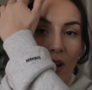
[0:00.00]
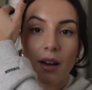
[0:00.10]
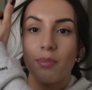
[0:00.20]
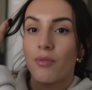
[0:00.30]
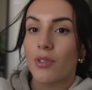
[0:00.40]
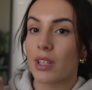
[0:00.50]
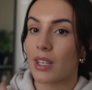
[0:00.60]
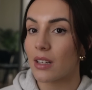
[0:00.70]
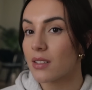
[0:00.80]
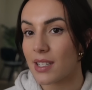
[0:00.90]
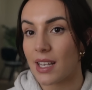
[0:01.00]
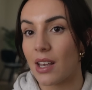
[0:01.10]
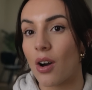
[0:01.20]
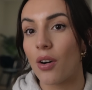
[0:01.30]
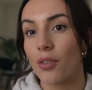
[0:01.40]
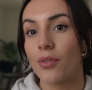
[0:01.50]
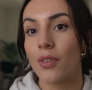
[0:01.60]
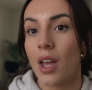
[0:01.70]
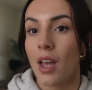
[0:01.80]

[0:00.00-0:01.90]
I've been really guilty of